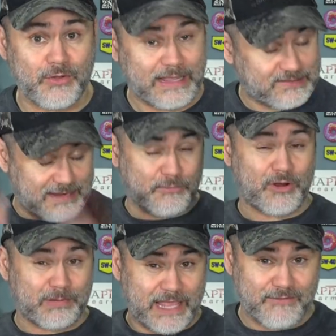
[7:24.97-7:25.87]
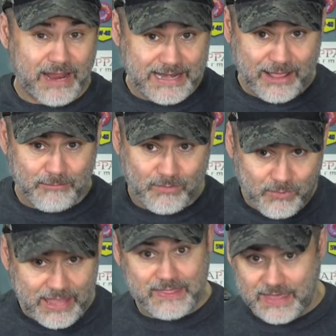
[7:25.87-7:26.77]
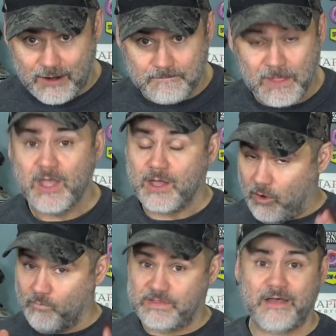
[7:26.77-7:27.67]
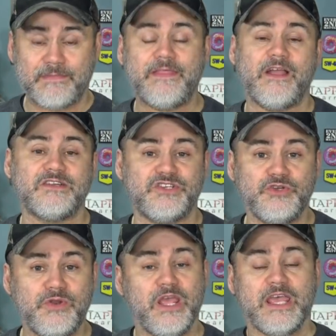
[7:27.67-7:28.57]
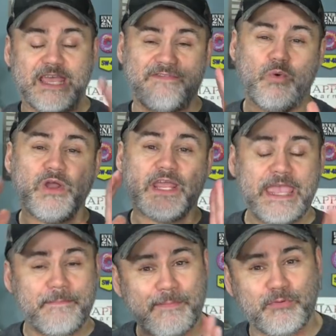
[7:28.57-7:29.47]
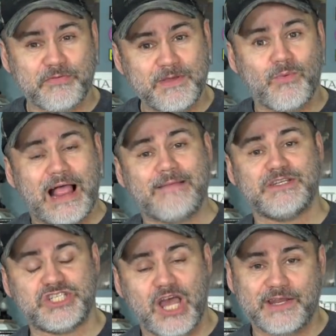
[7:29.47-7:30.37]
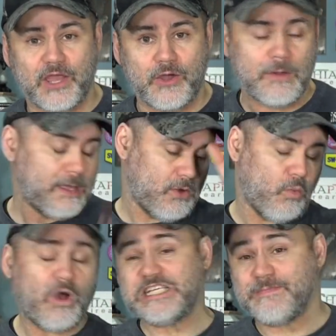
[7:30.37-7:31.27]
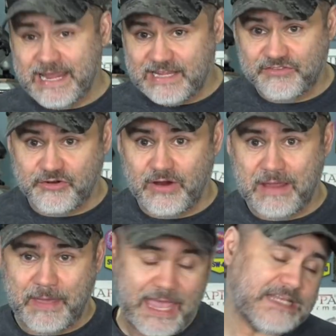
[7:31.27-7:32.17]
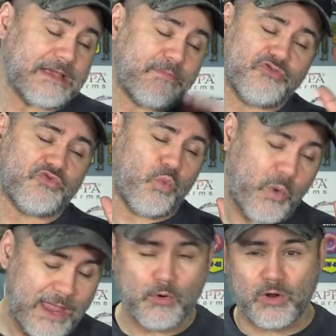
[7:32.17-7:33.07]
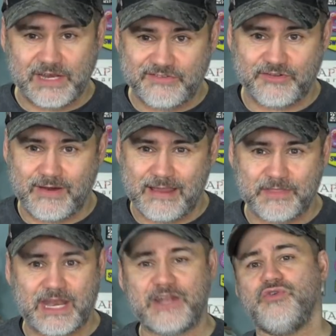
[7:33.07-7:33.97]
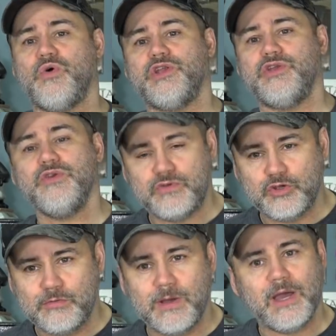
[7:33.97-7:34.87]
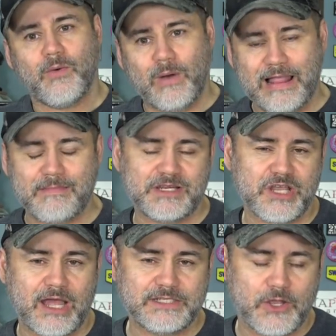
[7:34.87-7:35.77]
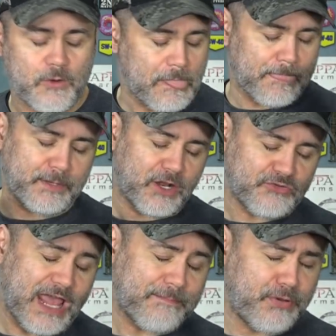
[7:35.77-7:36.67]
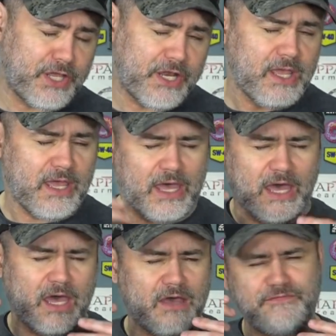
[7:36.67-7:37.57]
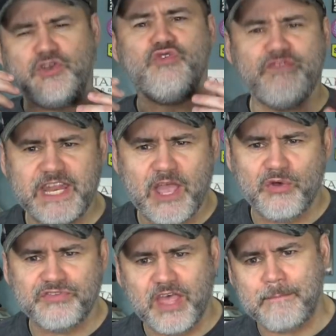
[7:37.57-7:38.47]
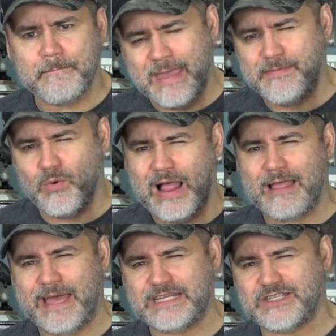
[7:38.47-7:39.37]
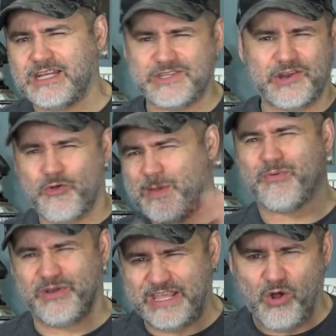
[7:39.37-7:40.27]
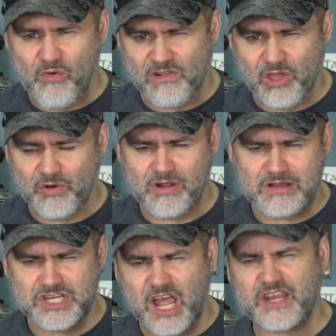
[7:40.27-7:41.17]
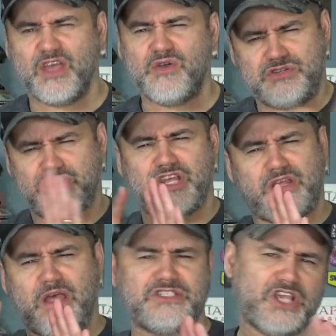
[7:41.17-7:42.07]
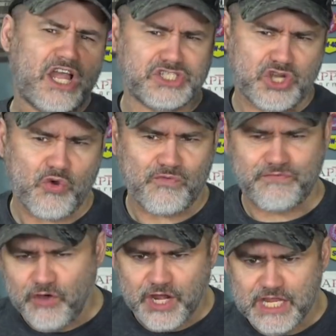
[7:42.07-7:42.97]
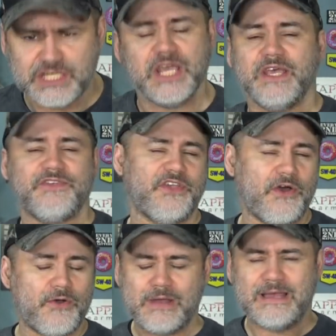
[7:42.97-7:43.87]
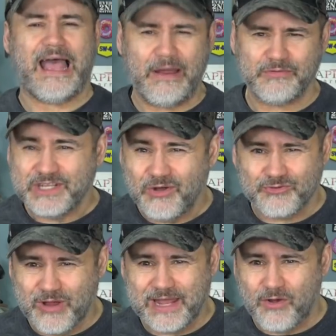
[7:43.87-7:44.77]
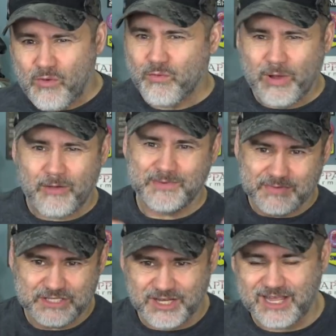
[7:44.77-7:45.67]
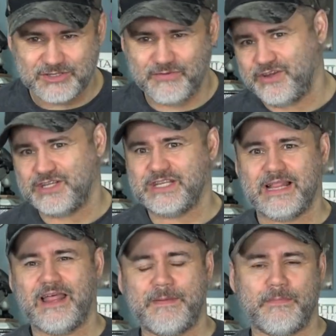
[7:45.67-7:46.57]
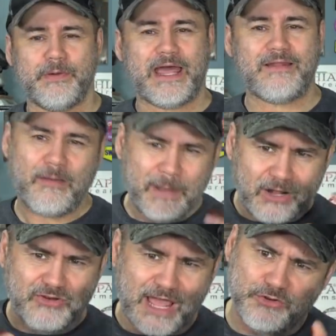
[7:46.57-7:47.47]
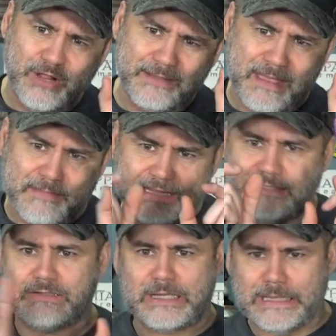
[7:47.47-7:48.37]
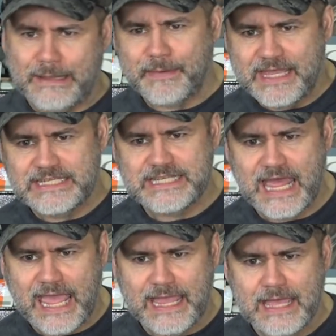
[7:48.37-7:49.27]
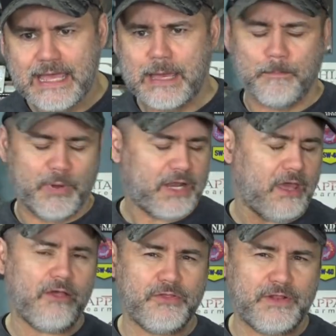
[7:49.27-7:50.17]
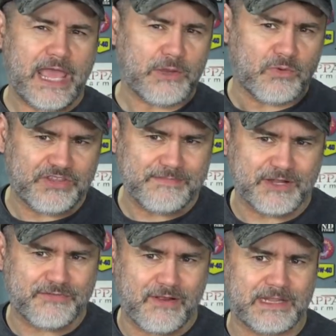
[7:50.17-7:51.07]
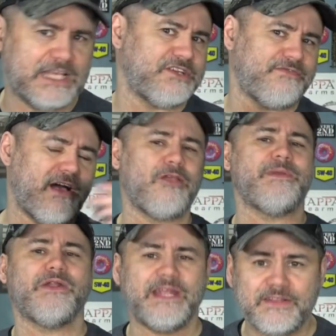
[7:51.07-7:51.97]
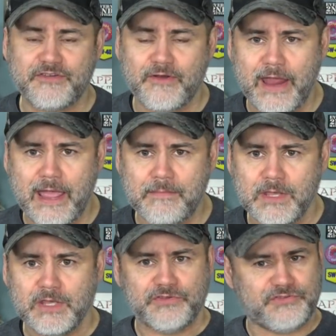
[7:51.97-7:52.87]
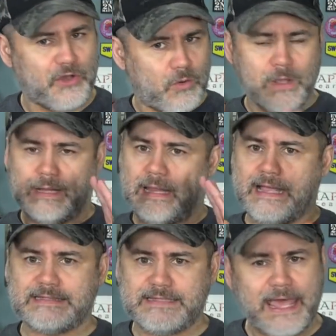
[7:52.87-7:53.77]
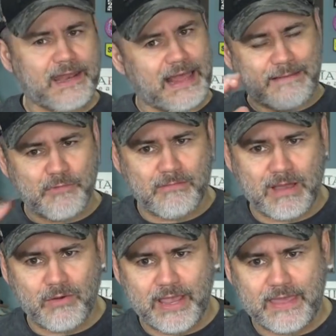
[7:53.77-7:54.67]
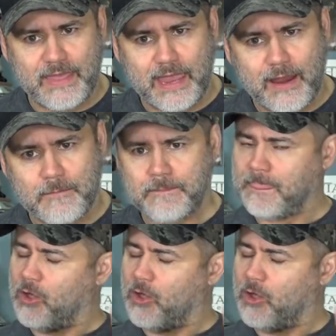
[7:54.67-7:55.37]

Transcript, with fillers: Like I said, I'm on a plane right now on my way there. Hopefully I'll be there soon. If you want to keep up with me while I'm at SHOT Go, watch my Instagram page. I post way more on Instagram than I do on YouTube while I'm at SHOT Show, but I'll try to put a few videos up maybe while I'm at SHOT Show. I know people really get overloaded on SHOT Show footage, so I really don't try to overwhelm you with the SHOT Show footage like a lot of people put out, but I'll try to do like maybe a little clip each day. But other than that, you won't see much from me unless you follow me on Instagram. So like I said, I'm on my way there.